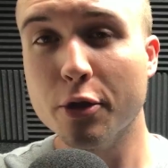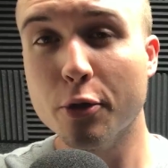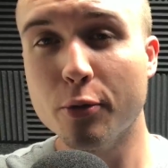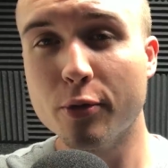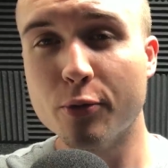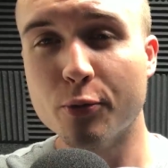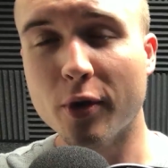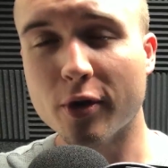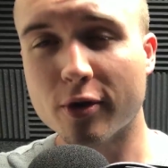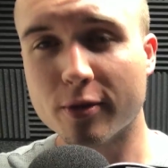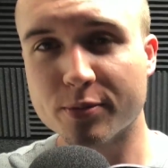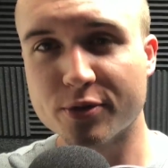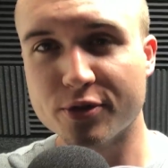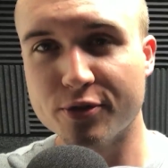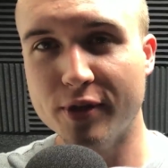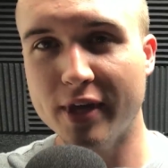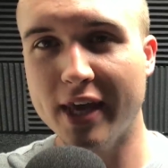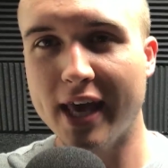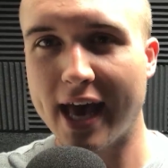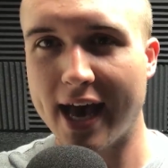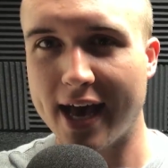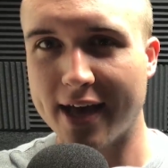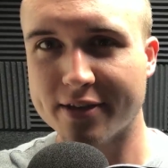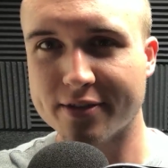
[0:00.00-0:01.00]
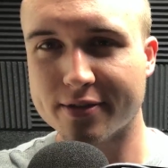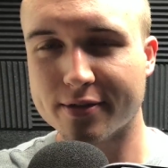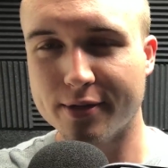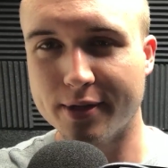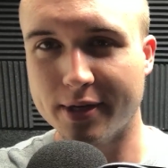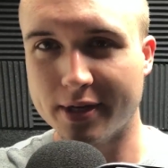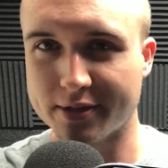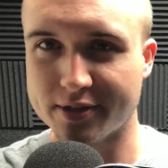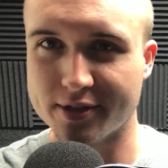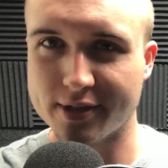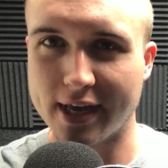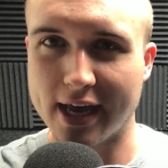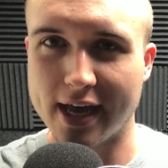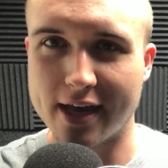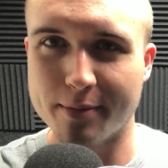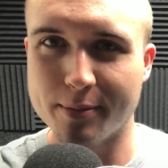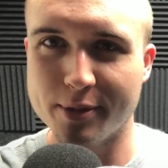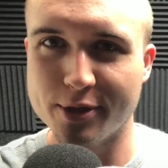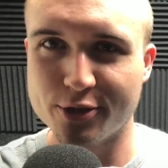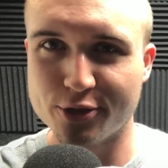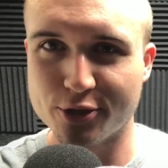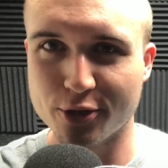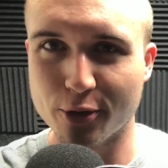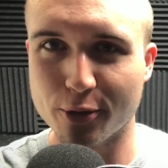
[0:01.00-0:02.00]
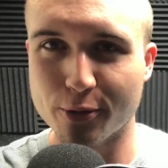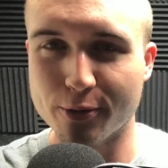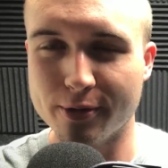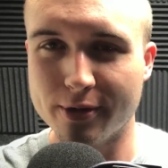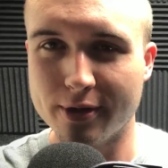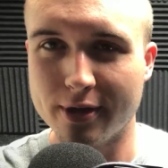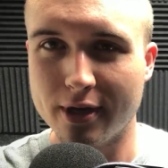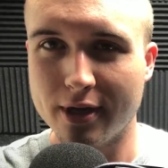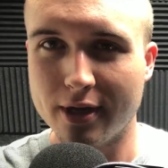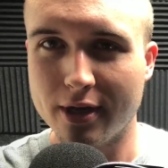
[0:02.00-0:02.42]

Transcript: Hello, and welcome to the Ask Linux Academy show.